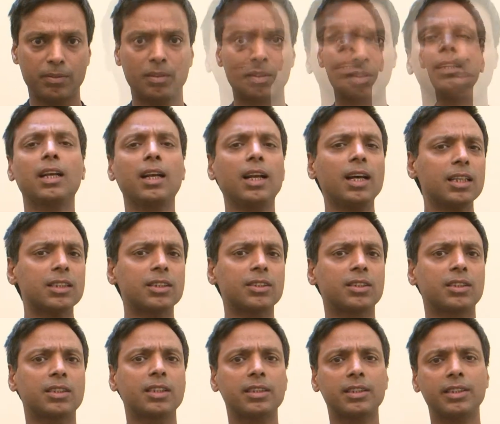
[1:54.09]
In the
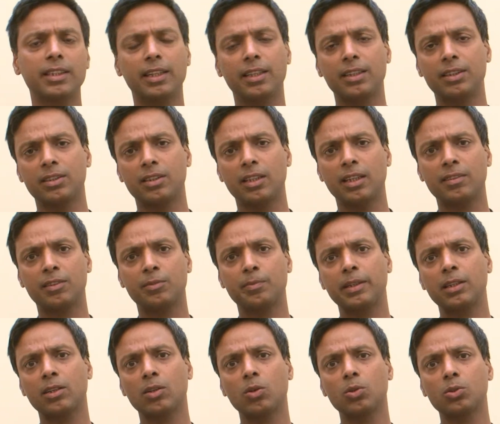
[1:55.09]
last 6 years, I've
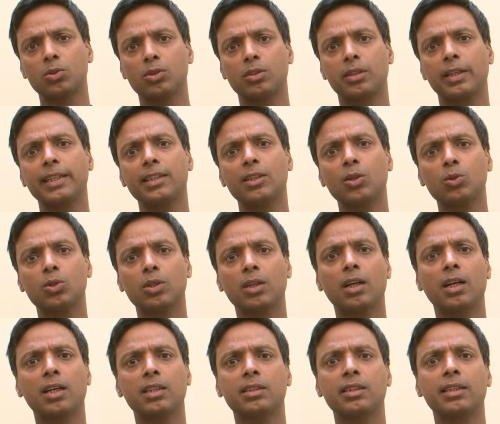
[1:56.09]
spent close to 3,000
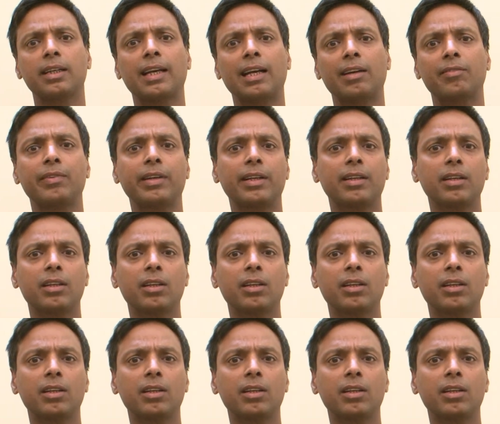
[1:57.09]
hours in traffic,